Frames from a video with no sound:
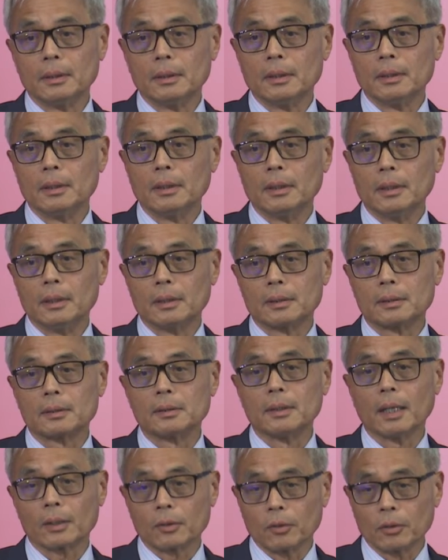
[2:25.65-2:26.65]
is
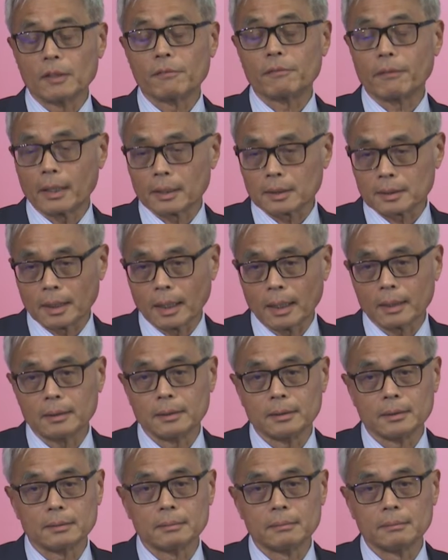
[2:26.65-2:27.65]
not only far-sighted,
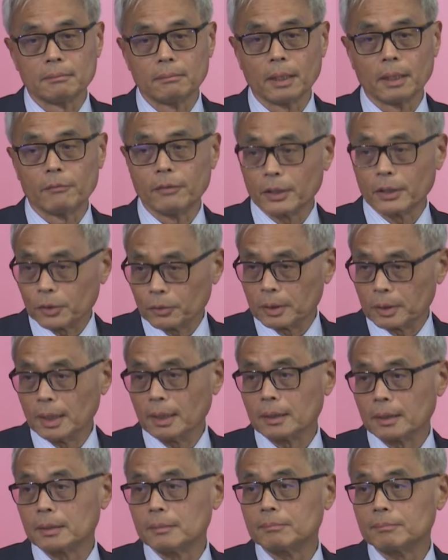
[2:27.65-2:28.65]
but very unique
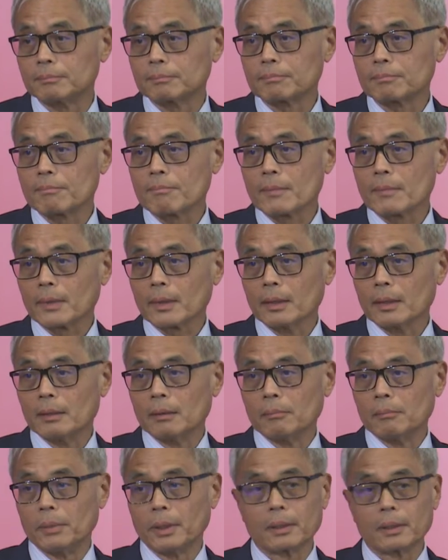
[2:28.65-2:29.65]

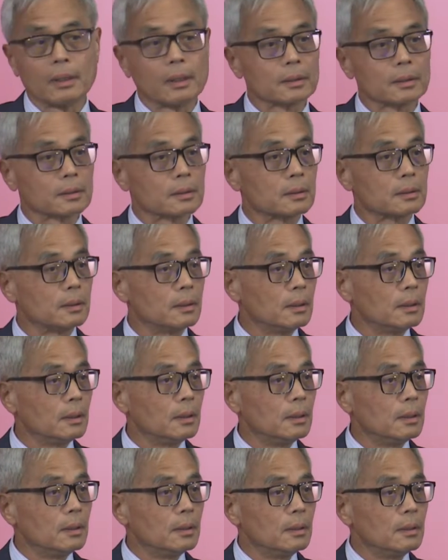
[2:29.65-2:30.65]
because
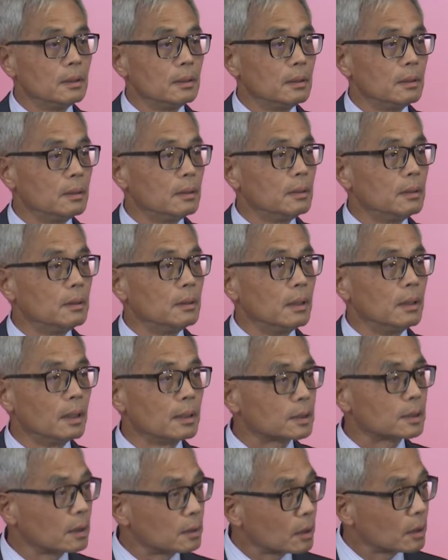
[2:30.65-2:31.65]
a
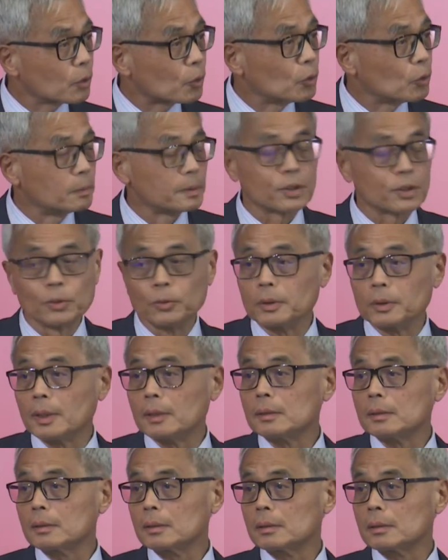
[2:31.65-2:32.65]
certain group of students